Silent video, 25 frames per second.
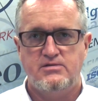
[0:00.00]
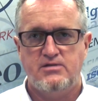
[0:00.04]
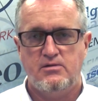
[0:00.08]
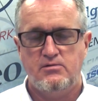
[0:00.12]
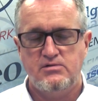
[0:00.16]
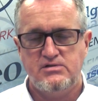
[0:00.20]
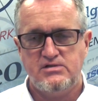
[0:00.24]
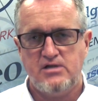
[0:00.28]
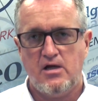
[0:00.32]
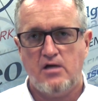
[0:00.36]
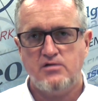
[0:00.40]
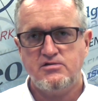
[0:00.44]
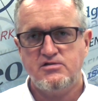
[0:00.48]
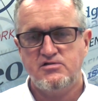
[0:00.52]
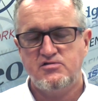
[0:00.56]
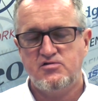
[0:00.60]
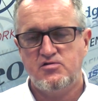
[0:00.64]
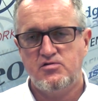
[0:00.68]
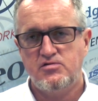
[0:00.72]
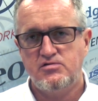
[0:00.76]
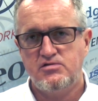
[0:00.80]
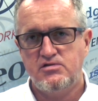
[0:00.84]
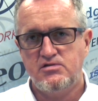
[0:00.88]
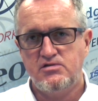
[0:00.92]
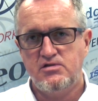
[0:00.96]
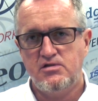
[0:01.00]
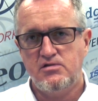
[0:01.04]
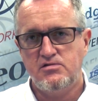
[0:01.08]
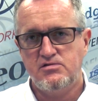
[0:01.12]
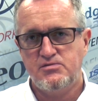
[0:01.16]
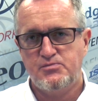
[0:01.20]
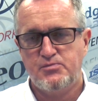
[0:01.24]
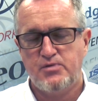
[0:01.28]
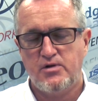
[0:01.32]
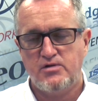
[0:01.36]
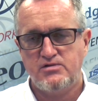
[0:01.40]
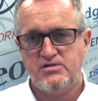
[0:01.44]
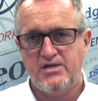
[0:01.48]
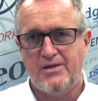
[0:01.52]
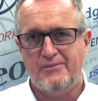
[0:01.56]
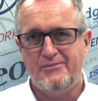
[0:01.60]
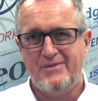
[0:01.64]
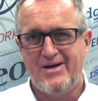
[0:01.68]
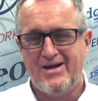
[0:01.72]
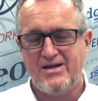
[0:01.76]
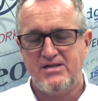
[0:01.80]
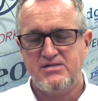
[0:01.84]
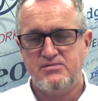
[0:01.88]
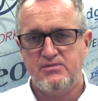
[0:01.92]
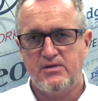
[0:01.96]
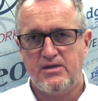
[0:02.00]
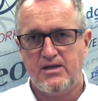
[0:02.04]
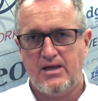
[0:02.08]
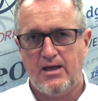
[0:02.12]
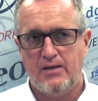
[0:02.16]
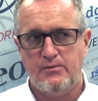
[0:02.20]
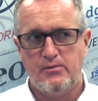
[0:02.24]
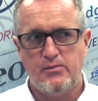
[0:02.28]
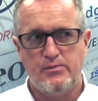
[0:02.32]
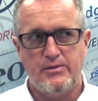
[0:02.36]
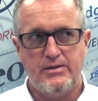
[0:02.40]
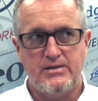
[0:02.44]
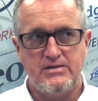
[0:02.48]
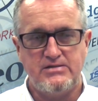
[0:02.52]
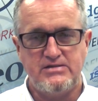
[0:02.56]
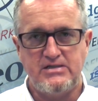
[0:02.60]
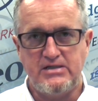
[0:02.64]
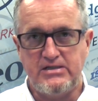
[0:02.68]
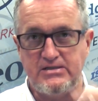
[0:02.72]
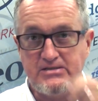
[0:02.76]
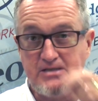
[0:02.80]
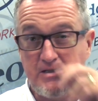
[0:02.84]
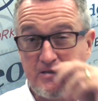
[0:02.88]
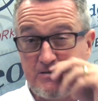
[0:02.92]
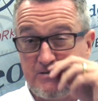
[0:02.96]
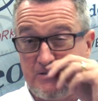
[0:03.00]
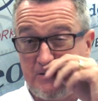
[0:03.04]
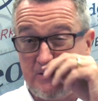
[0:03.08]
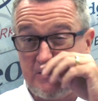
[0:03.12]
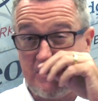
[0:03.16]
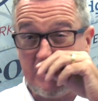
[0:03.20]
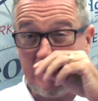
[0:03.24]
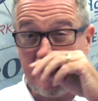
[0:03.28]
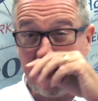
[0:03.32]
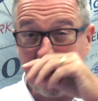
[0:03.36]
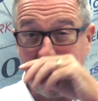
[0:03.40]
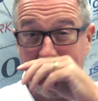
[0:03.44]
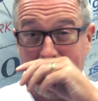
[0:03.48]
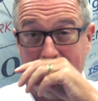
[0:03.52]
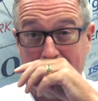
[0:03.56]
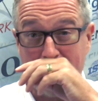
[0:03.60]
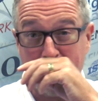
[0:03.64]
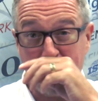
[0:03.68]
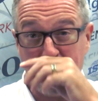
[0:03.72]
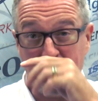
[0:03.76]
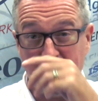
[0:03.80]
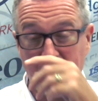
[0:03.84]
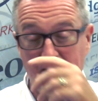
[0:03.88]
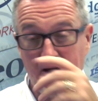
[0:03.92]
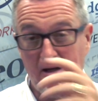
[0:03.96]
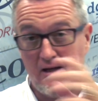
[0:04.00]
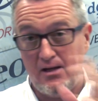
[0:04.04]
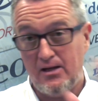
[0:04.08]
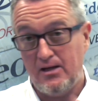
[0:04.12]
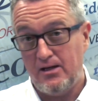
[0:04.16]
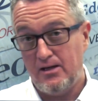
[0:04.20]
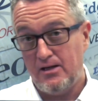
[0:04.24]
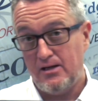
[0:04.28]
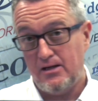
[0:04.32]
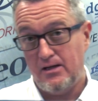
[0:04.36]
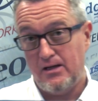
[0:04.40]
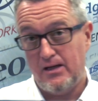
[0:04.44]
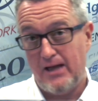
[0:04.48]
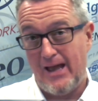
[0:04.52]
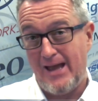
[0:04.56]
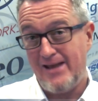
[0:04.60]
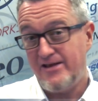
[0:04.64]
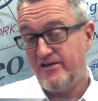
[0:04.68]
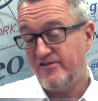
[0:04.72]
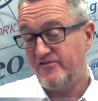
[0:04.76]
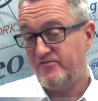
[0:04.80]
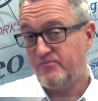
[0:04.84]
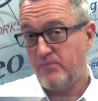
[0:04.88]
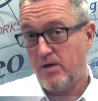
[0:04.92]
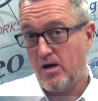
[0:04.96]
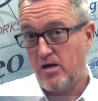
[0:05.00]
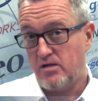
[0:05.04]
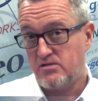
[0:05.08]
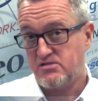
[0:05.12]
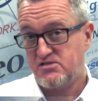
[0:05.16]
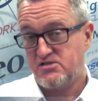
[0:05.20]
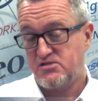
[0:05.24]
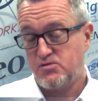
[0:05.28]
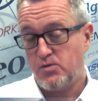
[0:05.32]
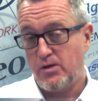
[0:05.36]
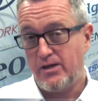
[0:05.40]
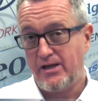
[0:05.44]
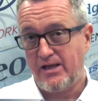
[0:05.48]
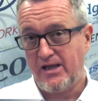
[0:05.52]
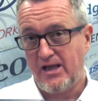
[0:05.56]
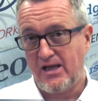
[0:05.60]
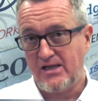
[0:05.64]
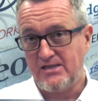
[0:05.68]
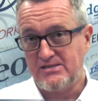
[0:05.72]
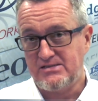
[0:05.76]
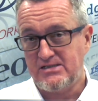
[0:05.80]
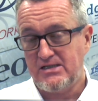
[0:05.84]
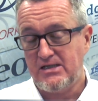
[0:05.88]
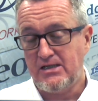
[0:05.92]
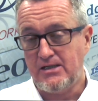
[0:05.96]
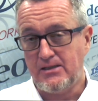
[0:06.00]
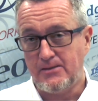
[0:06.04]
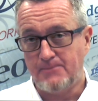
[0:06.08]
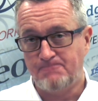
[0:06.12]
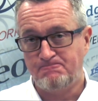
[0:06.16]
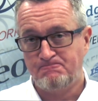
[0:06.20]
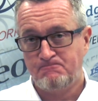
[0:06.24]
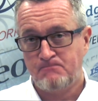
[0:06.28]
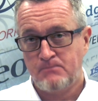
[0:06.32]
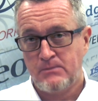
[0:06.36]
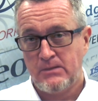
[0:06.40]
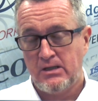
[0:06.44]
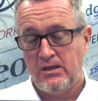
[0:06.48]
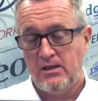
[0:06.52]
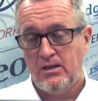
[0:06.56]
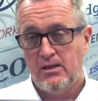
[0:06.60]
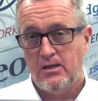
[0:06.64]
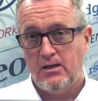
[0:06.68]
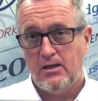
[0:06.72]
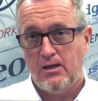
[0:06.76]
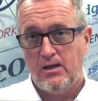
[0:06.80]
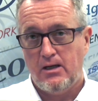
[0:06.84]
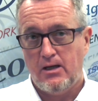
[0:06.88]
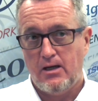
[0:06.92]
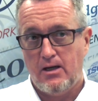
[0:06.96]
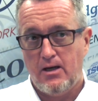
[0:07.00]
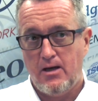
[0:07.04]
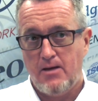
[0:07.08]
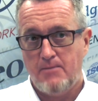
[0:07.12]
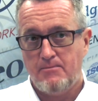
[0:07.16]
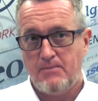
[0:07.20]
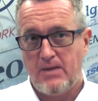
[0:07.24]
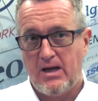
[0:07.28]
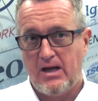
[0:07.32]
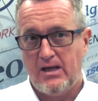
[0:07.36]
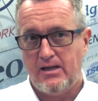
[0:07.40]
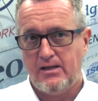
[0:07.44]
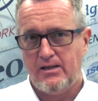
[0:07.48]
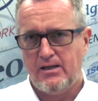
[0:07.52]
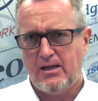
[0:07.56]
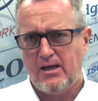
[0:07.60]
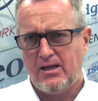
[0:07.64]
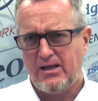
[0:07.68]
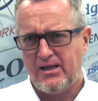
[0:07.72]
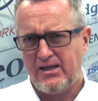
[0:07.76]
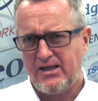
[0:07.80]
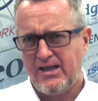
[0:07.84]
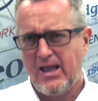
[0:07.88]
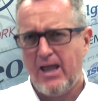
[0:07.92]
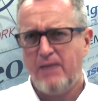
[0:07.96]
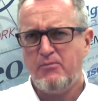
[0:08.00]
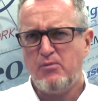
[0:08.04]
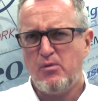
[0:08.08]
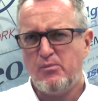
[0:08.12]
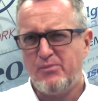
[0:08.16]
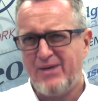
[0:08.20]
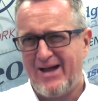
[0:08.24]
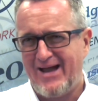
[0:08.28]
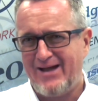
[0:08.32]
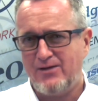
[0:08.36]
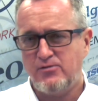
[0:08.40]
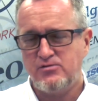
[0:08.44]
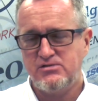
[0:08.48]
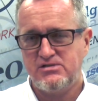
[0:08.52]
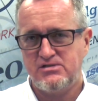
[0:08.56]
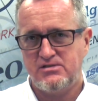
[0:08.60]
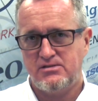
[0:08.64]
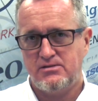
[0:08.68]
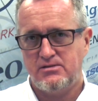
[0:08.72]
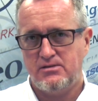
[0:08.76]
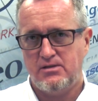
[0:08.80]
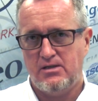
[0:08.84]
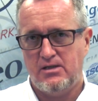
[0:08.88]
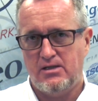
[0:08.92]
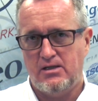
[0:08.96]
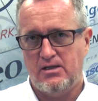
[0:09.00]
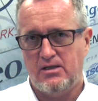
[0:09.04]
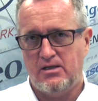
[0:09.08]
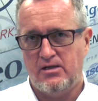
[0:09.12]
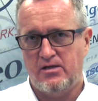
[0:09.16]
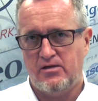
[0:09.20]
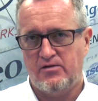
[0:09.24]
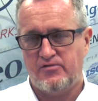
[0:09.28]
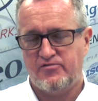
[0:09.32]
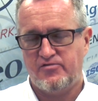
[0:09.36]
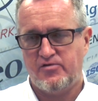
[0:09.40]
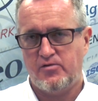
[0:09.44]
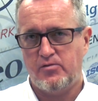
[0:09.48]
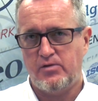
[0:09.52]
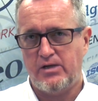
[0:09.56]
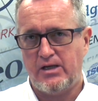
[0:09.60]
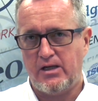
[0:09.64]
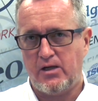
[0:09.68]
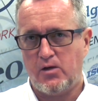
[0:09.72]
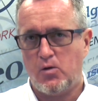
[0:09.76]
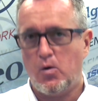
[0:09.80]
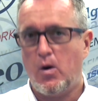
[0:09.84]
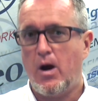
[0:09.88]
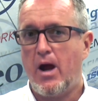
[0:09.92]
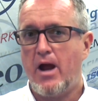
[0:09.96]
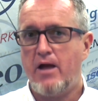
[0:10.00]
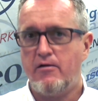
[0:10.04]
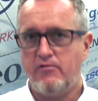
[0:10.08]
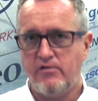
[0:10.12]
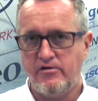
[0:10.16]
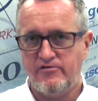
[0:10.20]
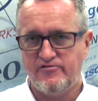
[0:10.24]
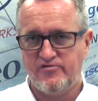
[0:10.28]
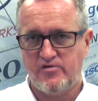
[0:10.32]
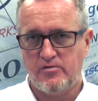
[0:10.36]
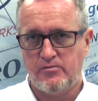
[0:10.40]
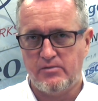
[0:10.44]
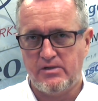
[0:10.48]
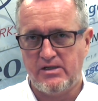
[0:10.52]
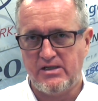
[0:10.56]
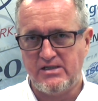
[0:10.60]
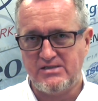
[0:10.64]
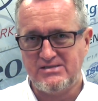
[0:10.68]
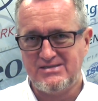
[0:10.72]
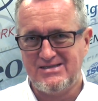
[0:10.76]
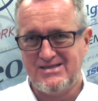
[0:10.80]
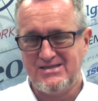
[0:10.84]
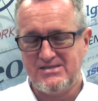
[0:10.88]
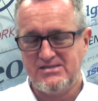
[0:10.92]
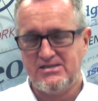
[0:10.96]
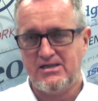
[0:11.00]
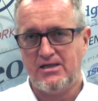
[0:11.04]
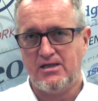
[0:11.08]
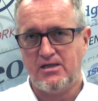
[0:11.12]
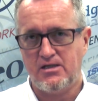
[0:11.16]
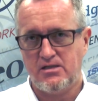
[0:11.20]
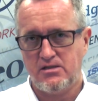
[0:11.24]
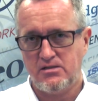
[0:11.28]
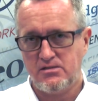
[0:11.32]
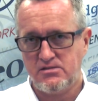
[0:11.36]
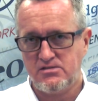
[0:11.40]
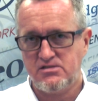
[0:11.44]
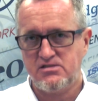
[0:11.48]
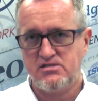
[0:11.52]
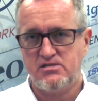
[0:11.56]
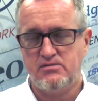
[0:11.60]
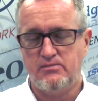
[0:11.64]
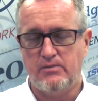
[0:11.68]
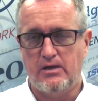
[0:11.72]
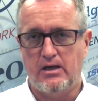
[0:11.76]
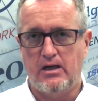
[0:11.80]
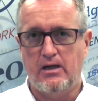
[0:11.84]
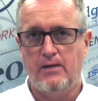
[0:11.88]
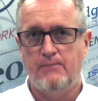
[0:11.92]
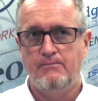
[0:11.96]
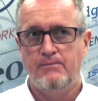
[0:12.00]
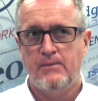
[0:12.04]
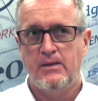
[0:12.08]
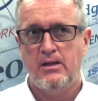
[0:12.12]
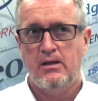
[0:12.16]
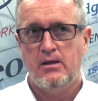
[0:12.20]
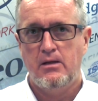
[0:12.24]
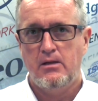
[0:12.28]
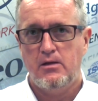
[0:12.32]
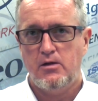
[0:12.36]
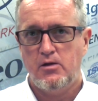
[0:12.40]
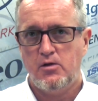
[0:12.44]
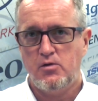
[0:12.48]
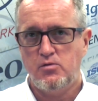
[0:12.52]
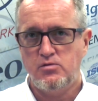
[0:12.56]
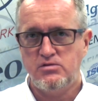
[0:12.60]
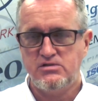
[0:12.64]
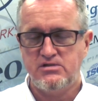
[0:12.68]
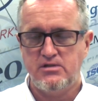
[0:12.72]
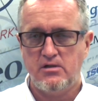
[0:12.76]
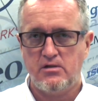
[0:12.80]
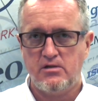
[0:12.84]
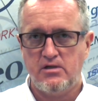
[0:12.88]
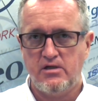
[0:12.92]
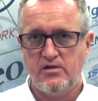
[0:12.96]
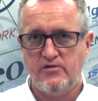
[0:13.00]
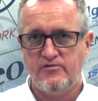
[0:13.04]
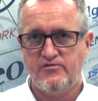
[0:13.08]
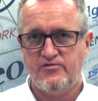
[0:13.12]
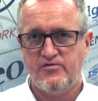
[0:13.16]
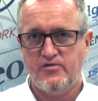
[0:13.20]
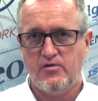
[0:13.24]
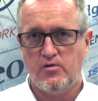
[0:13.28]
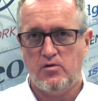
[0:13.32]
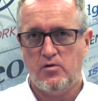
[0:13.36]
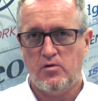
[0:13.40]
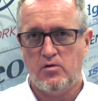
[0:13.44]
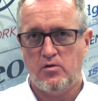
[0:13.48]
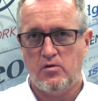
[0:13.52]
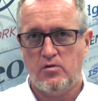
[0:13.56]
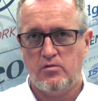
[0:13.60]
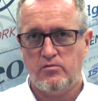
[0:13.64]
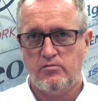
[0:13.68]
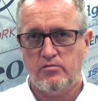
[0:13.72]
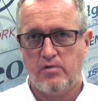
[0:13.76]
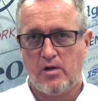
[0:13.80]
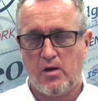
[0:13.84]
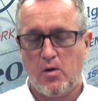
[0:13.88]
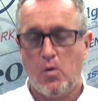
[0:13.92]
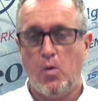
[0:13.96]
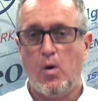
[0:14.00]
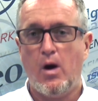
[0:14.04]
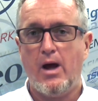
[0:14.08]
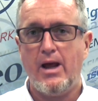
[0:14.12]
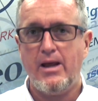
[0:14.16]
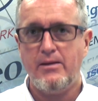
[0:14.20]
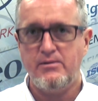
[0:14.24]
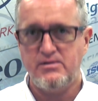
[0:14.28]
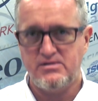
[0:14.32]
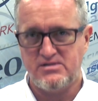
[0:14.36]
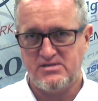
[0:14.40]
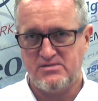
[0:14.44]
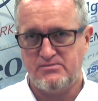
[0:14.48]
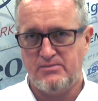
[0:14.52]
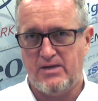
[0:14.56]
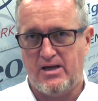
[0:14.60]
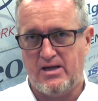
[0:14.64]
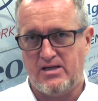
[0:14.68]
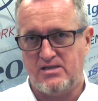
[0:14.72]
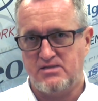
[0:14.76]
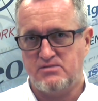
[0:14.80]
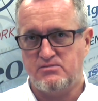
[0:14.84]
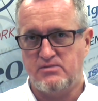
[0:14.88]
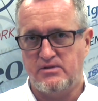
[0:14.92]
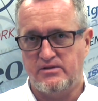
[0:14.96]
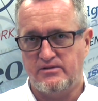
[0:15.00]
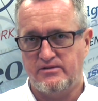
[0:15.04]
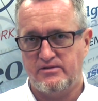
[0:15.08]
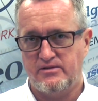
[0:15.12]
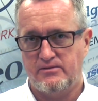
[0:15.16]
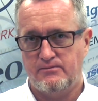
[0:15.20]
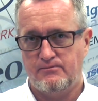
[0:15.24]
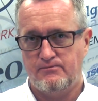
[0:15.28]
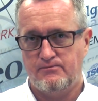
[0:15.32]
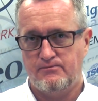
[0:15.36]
So we started to introduce project management capabilities into DDM end of March 2018. And it came about through an inquiry from an existing customer who was looking for requirements management.